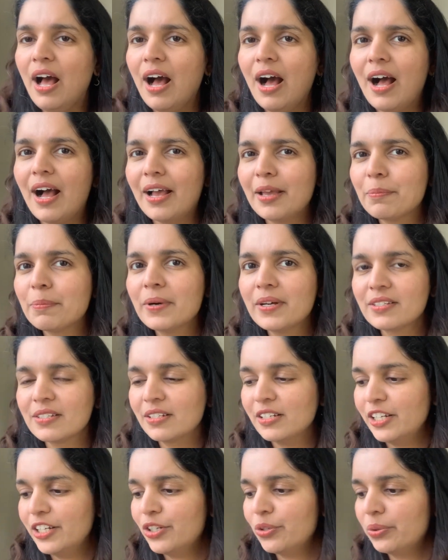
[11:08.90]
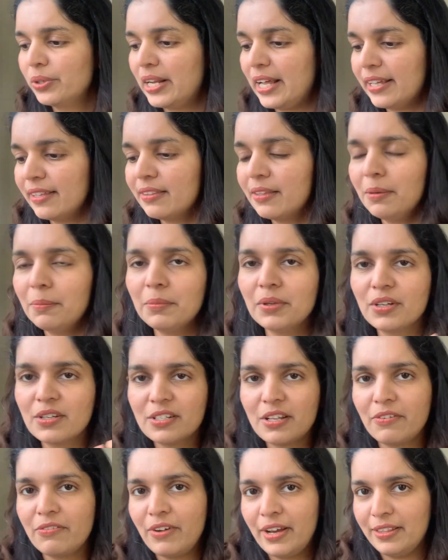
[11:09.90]
I personally don't like them because
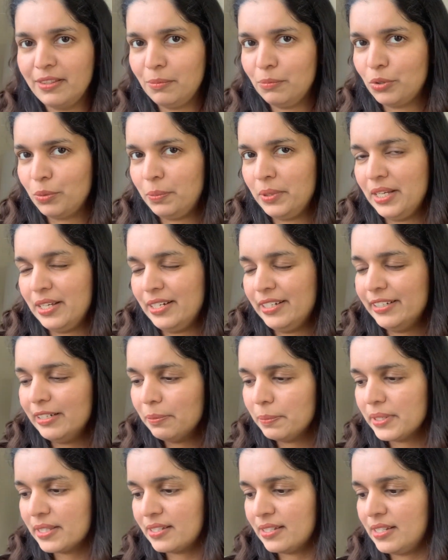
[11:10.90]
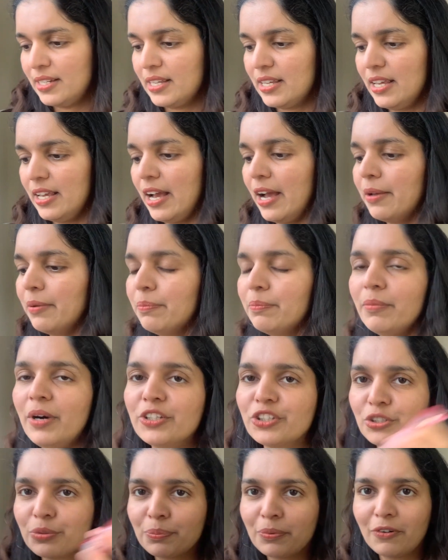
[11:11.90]
I find them to be a little bit sticky. I
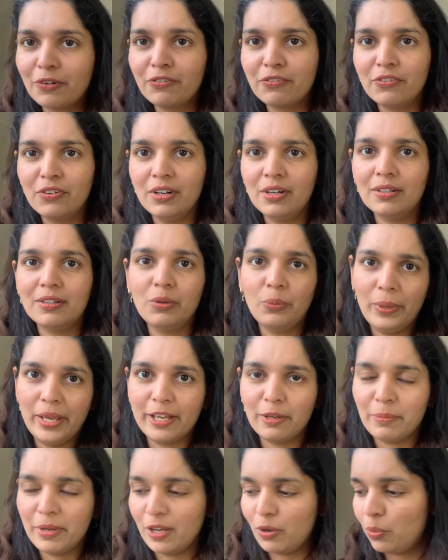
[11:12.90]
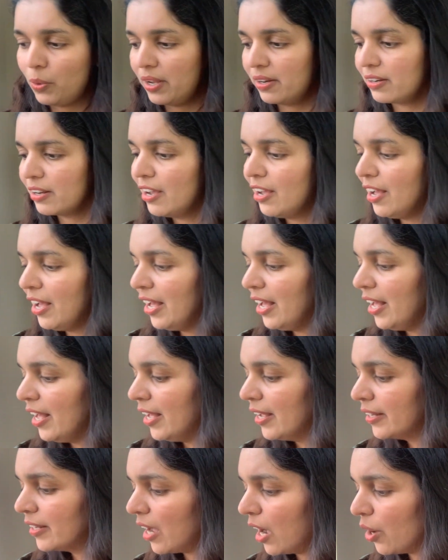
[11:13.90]
much prefer the Wake Make one.
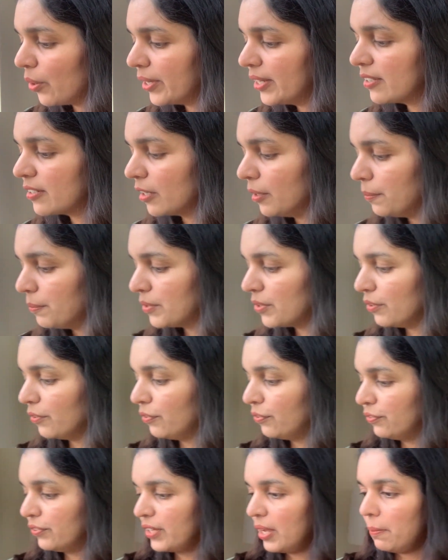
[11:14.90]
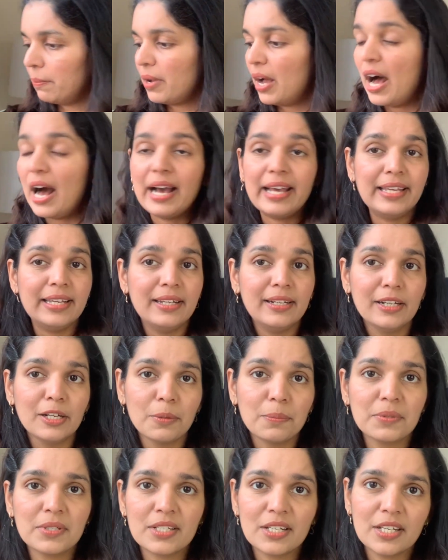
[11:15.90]
Now, in terms of some high-end
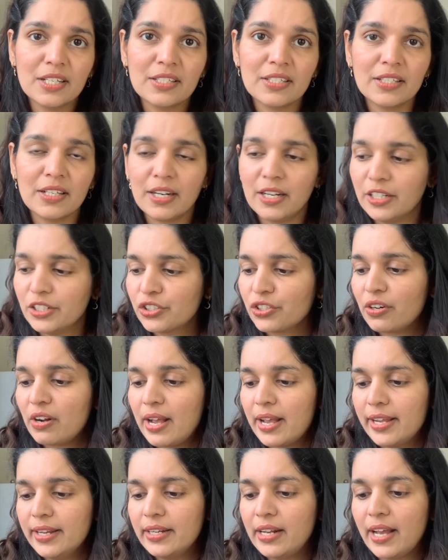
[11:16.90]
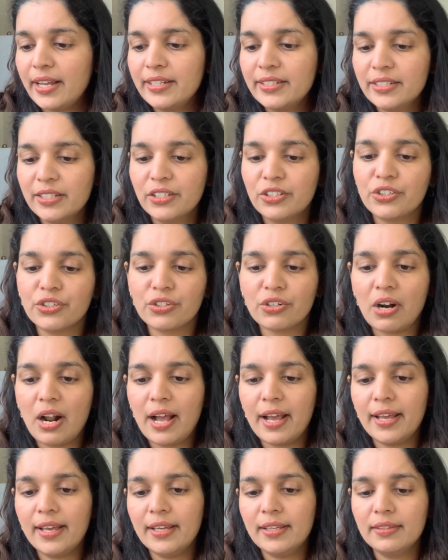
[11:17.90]
lipsticks that I tried, I did
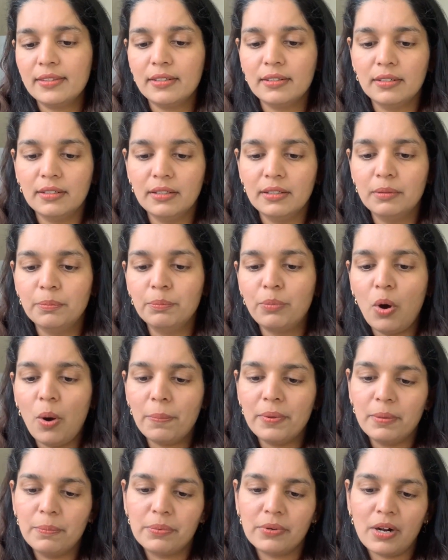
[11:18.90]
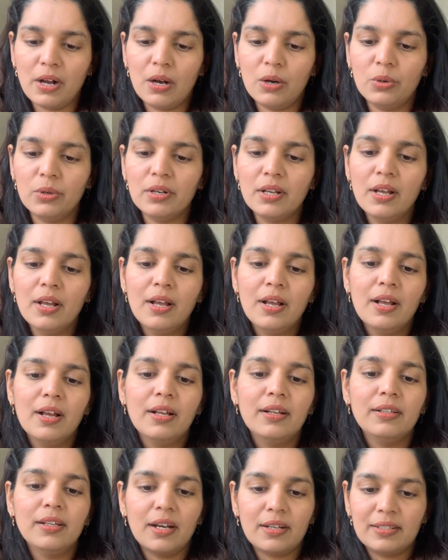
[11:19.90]
try the Bobbi Brown
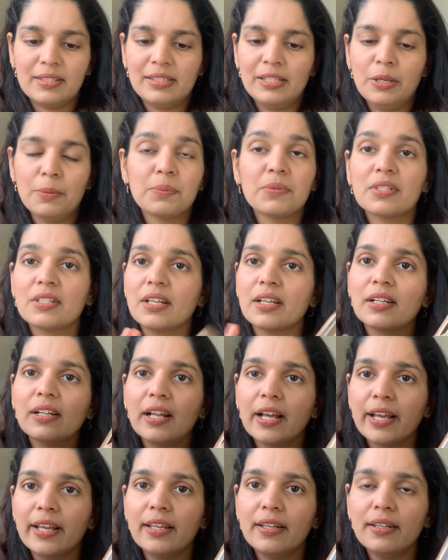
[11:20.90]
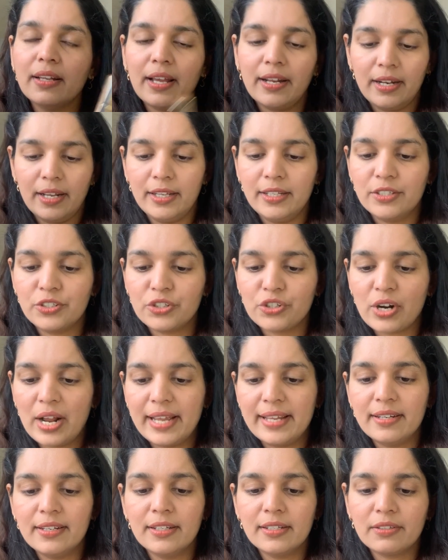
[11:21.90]
Luxe lipstick line, and I
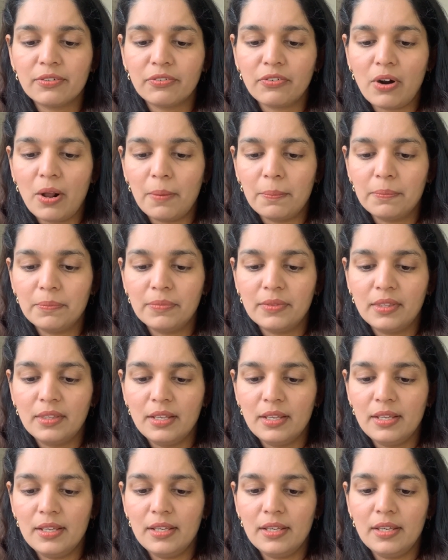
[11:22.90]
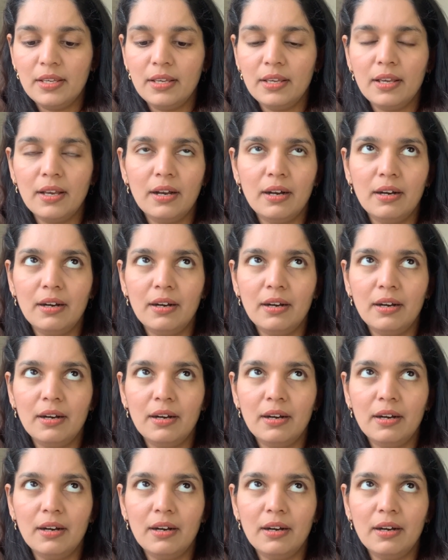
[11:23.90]
tried it from the